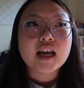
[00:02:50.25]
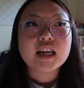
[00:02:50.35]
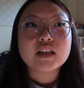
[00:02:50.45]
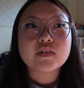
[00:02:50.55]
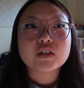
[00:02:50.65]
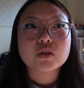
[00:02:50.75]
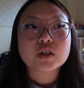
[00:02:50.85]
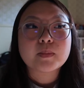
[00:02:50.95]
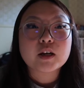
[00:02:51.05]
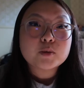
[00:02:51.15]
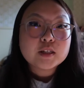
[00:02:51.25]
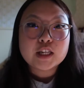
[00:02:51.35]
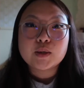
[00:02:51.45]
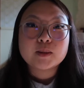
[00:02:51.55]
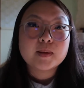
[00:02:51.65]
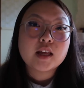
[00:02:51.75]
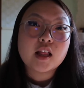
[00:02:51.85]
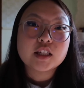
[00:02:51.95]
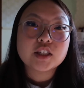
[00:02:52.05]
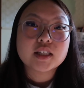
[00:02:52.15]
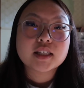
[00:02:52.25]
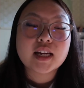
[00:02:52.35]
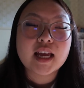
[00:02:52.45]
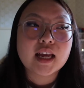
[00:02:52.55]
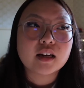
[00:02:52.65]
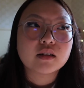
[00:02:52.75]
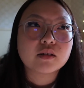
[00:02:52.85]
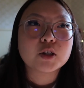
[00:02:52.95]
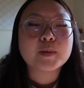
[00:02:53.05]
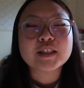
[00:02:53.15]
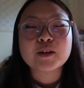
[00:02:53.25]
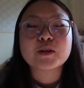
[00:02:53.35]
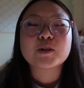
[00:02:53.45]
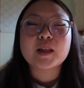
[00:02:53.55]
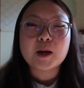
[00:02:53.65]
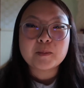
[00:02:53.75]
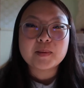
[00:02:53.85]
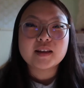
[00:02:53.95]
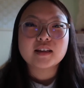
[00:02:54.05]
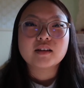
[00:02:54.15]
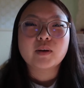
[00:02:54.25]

individuals about speech language pathologists and speech language therapy,